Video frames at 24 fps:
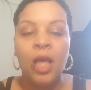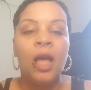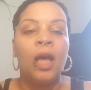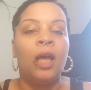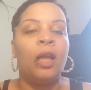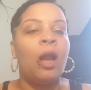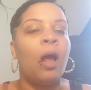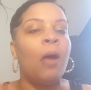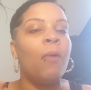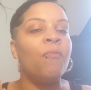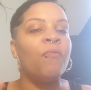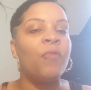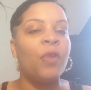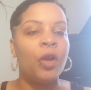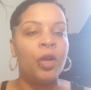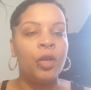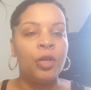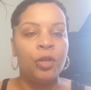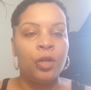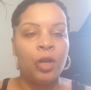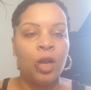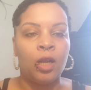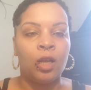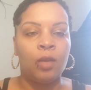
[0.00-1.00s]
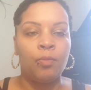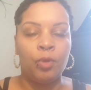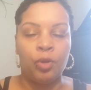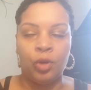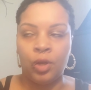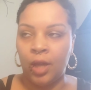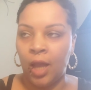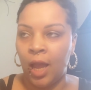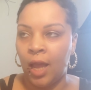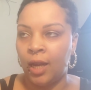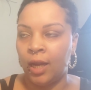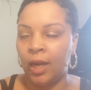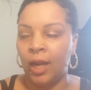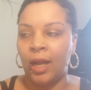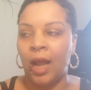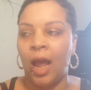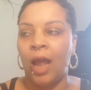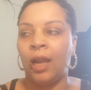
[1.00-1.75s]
And I'm very good at communicating. Like,